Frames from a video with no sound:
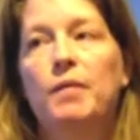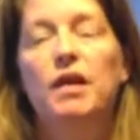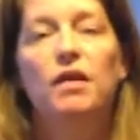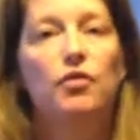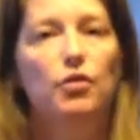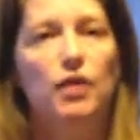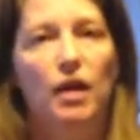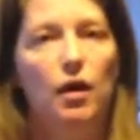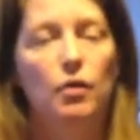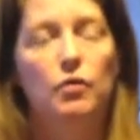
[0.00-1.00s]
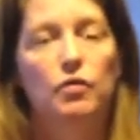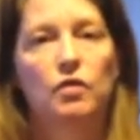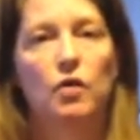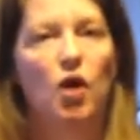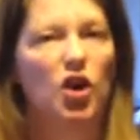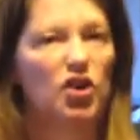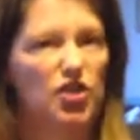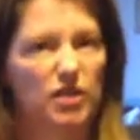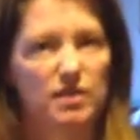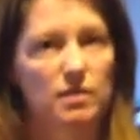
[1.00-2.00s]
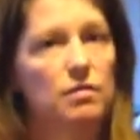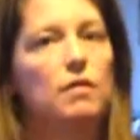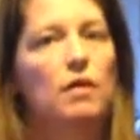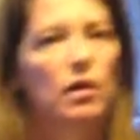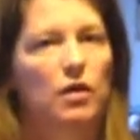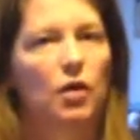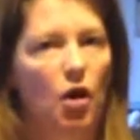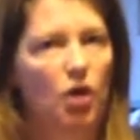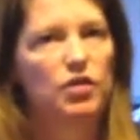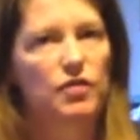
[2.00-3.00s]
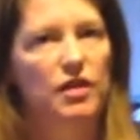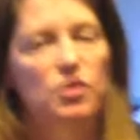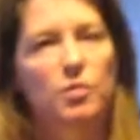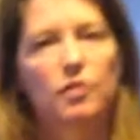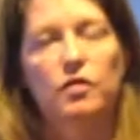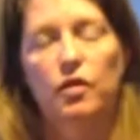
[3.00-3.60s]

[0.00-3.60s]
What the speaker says: any of your yellows, oranges, orange vegetables.